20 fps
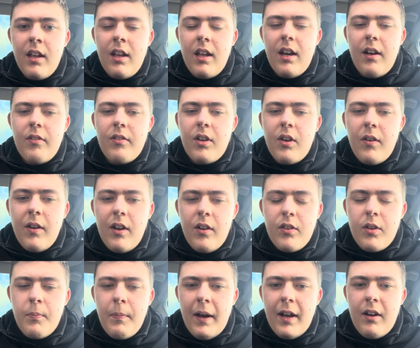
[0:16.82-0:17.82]
After coming off
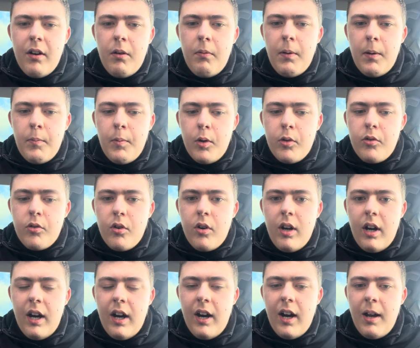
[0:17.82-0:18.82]
the back of a 1-1 draw
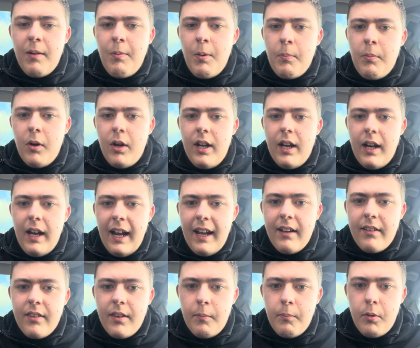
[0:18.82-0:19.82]
at Hyde, we put in an
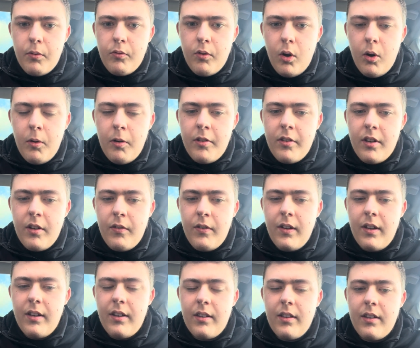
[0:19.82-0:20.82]
excellent performance. If
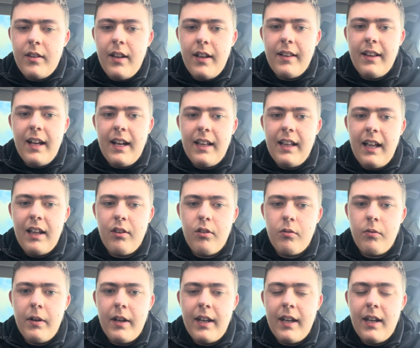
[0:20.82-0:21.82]
we did that last
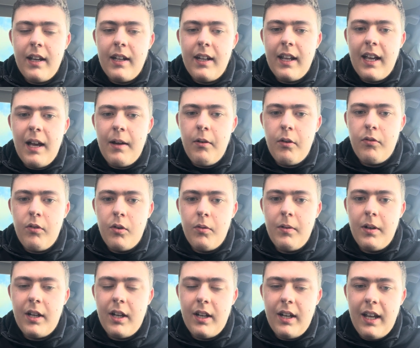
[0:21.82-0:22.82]
week in a game I thought we
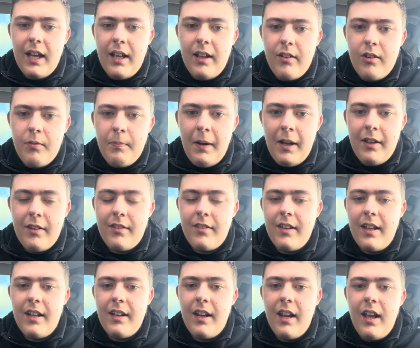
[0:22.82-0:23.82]
were going to get smashed
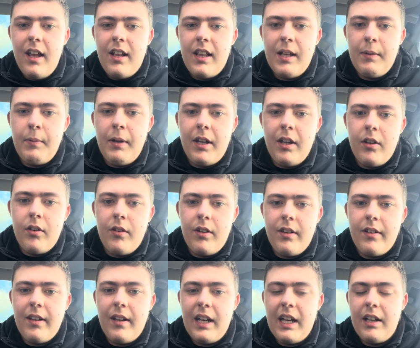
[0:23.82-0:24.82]
in, then we can do it the
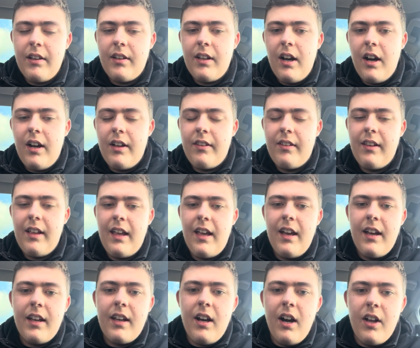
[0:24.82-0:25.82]
same against Guiseley.
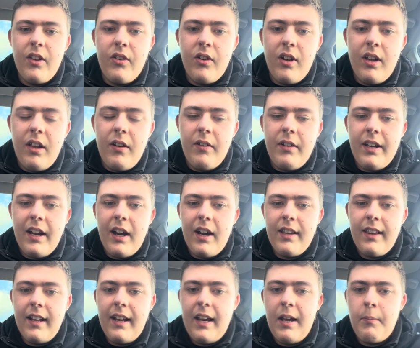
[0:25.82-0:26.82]
Guiseley are lower down in
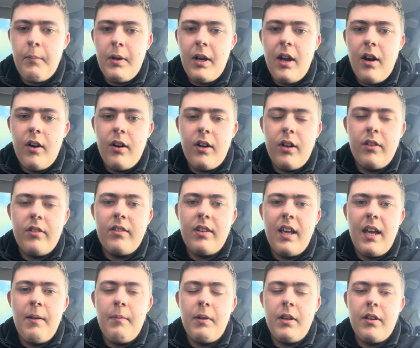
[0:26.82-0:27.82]
the league, but they are a good
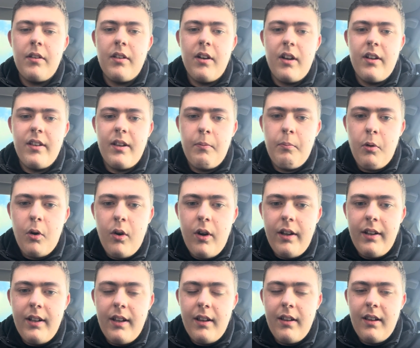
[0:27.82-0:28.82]
team with the signings we brought
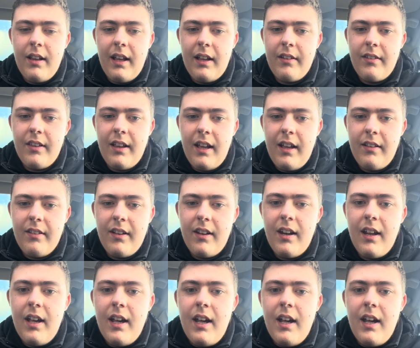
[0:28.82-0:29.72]
in last season.